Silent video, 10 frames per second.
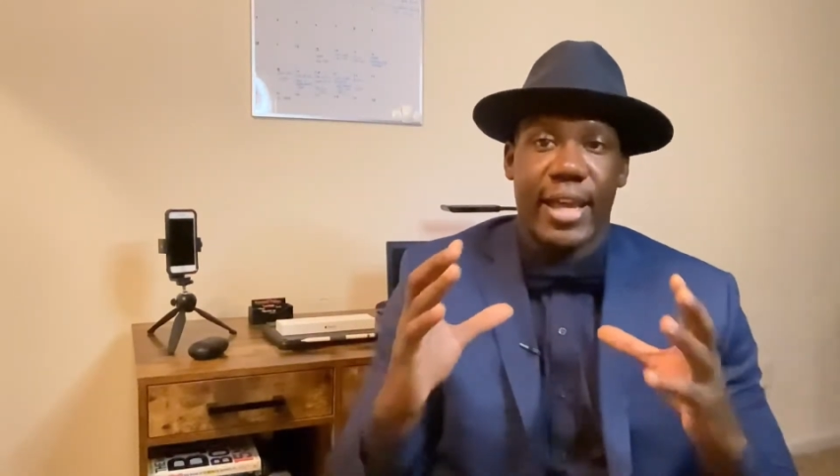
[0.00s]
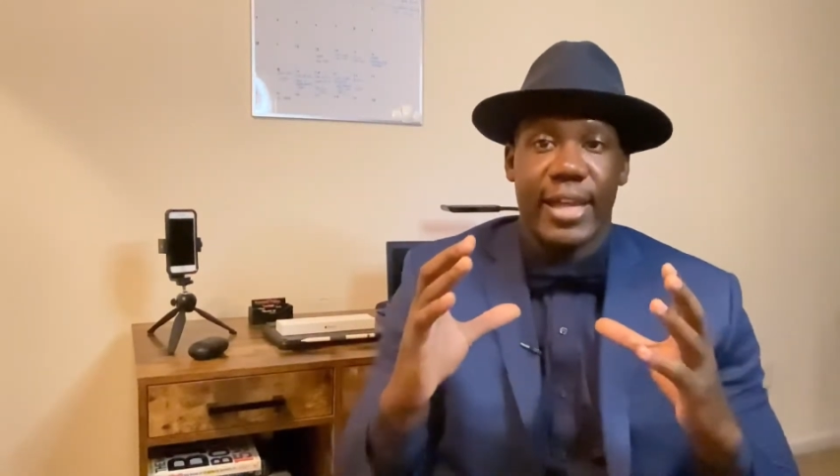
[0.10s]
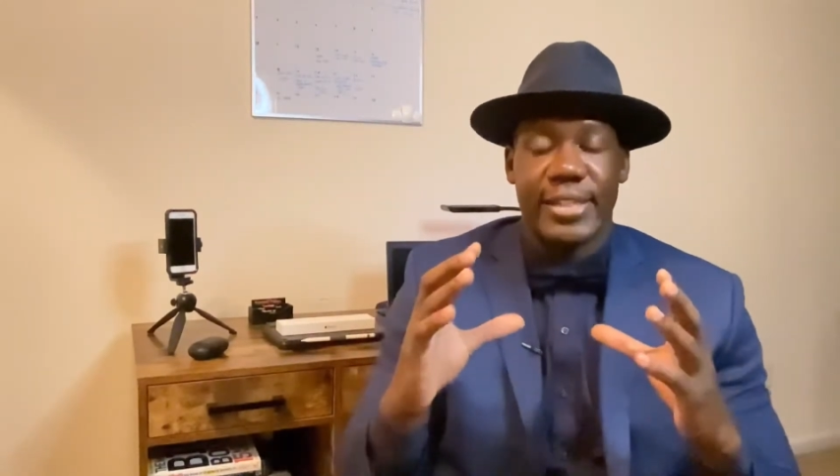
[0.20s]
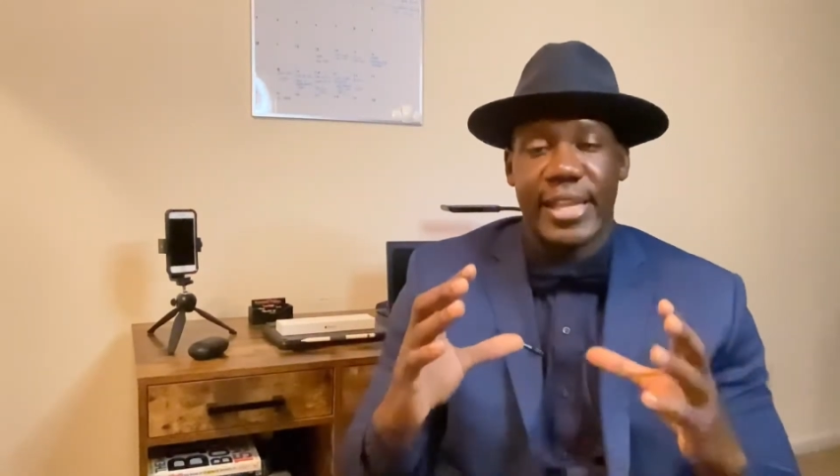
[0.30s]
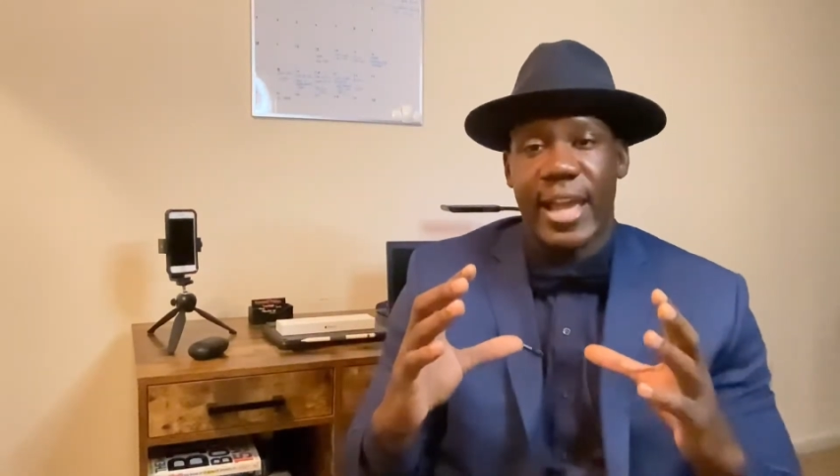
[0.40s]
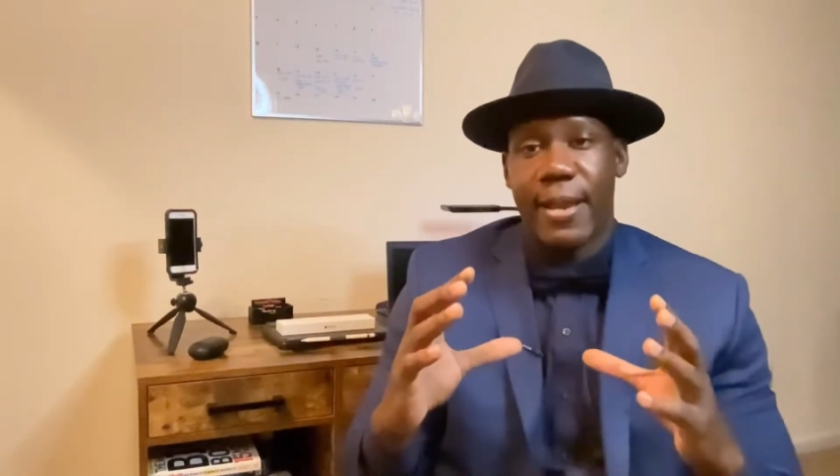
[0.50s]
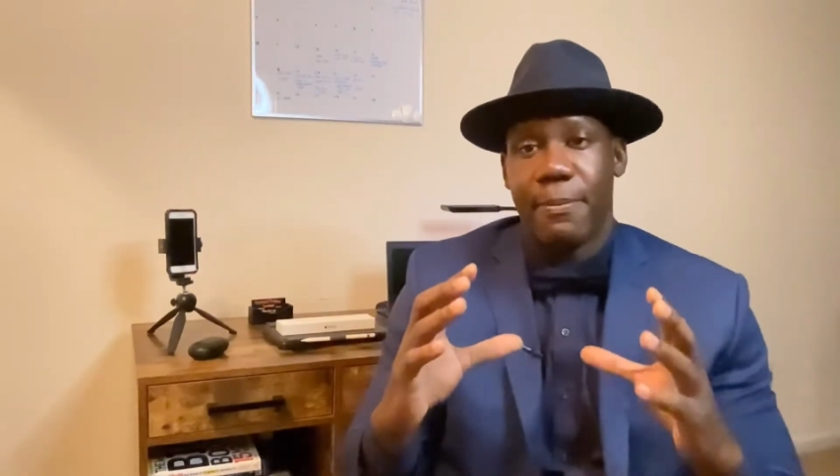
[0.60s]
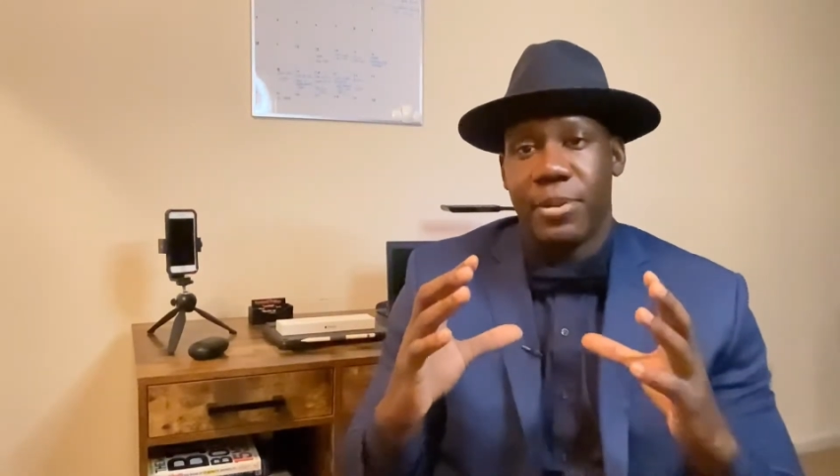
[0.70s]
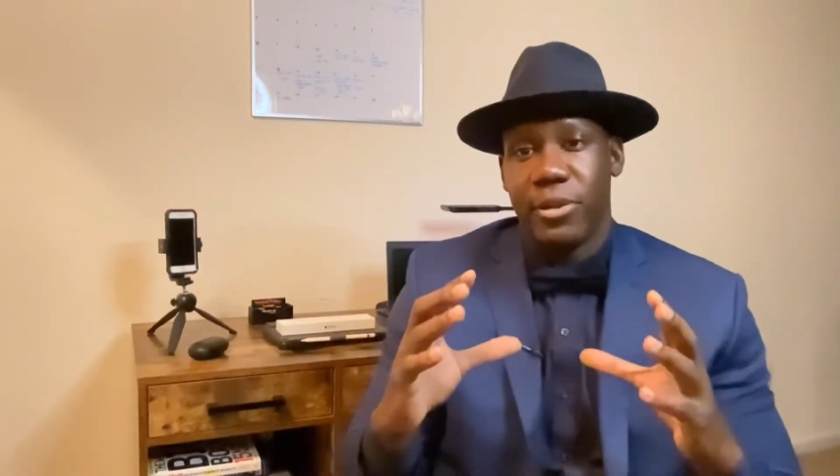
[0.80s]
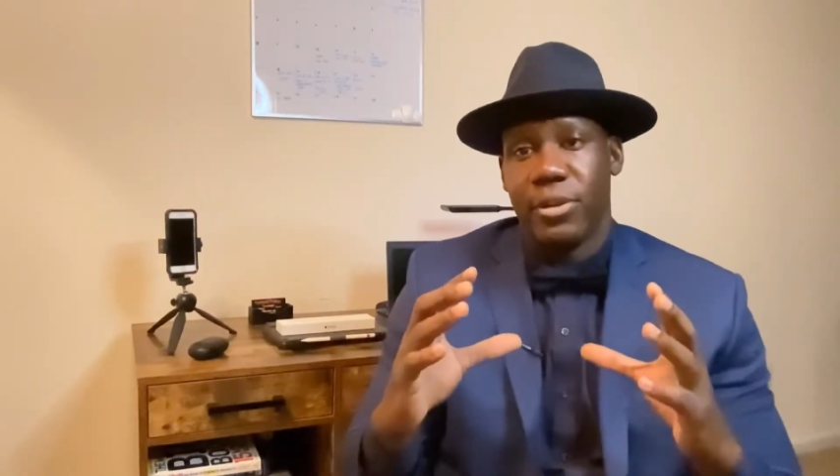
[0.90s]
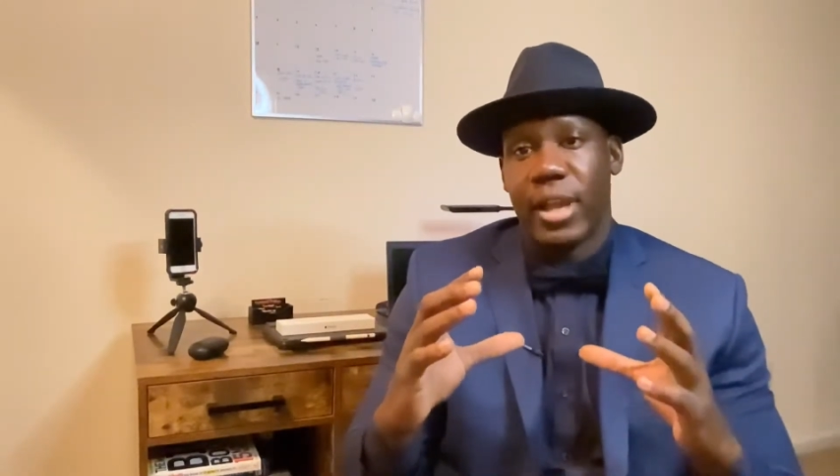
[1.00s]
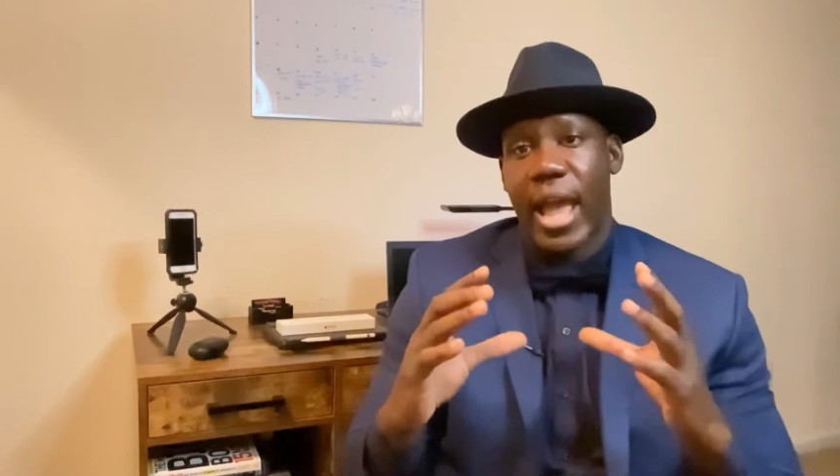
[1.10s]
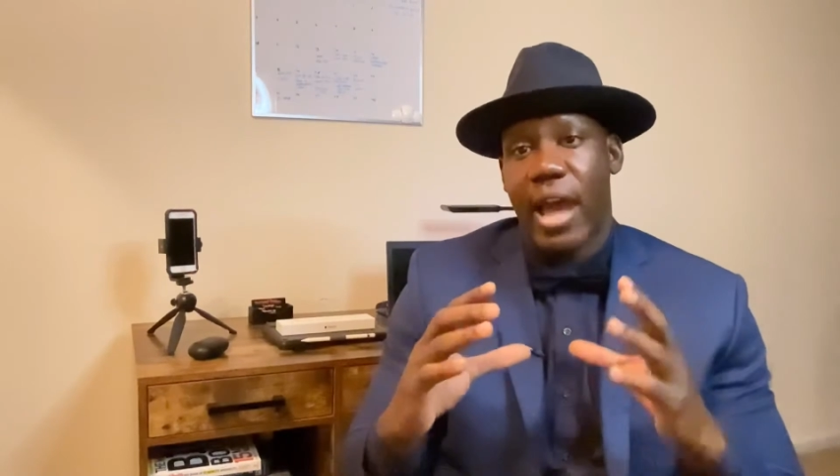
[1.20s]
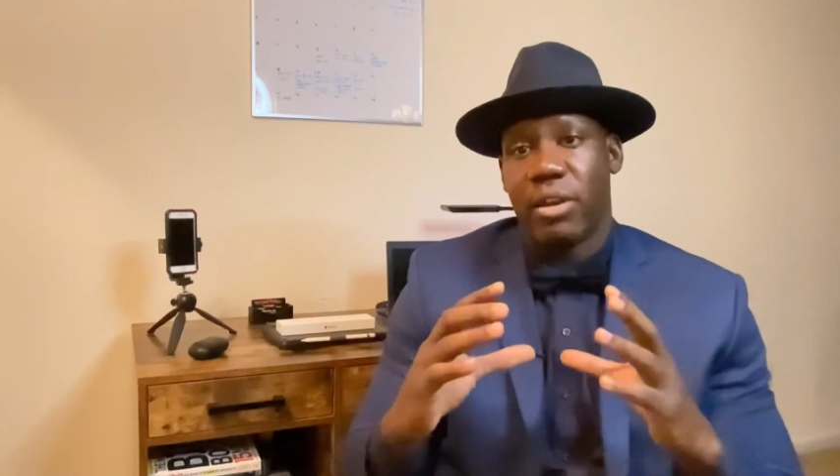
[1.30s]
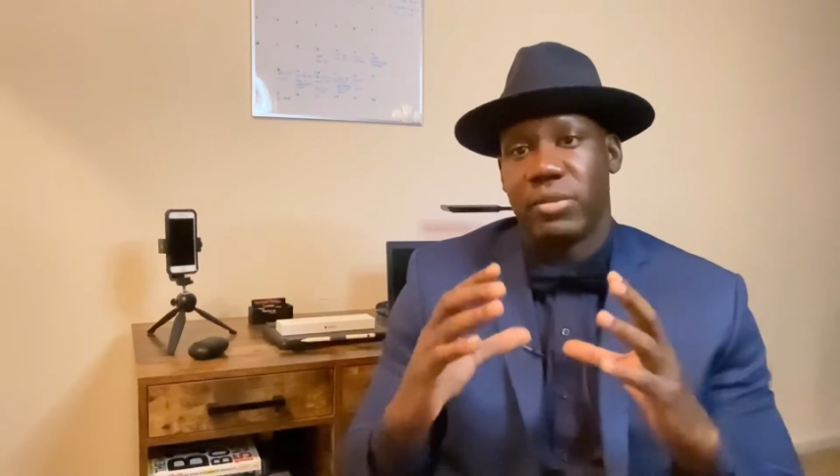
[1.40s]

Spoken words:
a time period out of